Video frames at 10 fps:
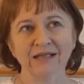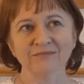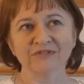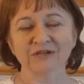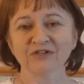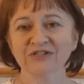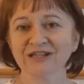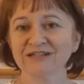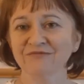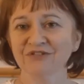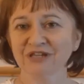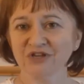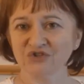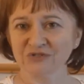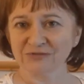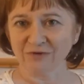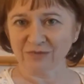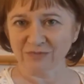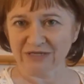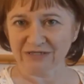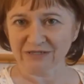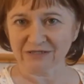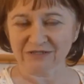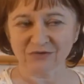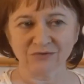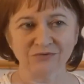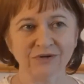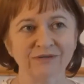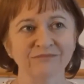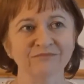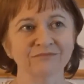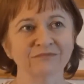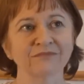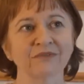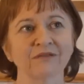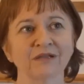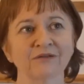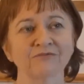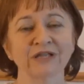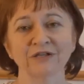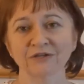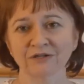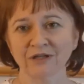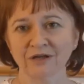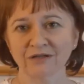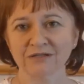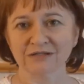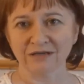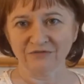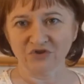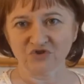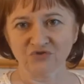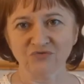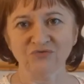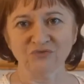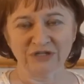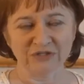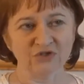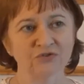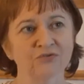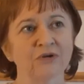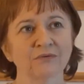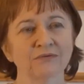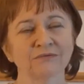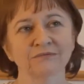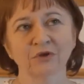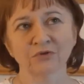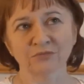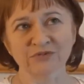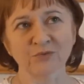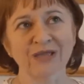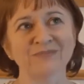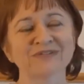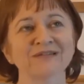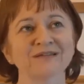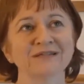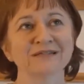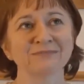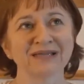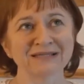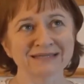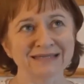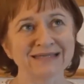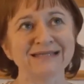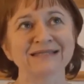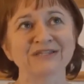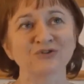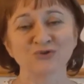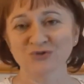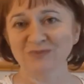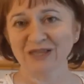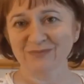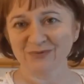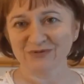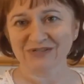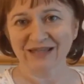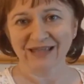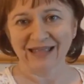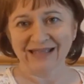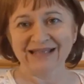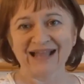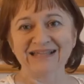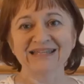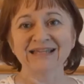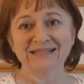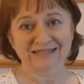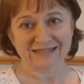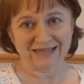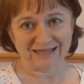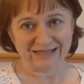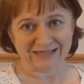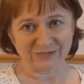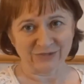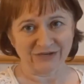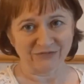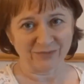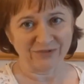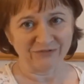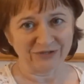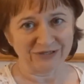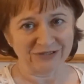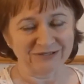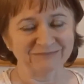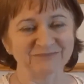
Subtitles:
started to get invitations from the media. So I'm regularly on television, radio, other websites, magazines, newspapers. I tend to say yes whenever I'm invited.